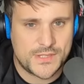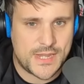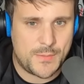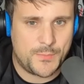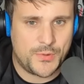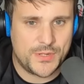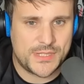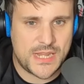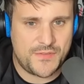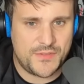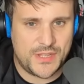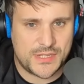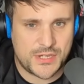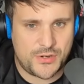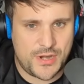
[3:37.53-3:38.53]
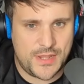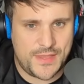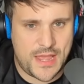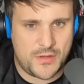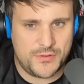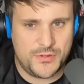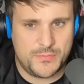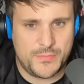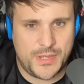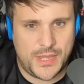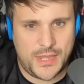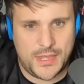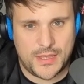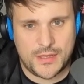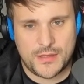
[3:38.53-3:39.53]
10.7, that's correct, that number
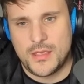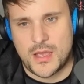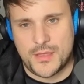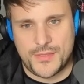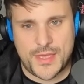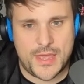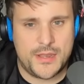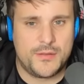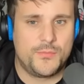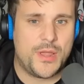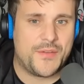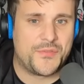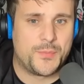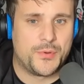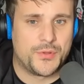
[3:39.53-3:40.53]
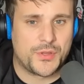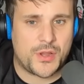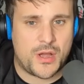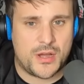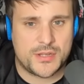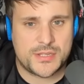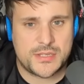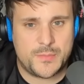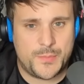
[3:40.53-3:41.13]
here. And then we have to put the cost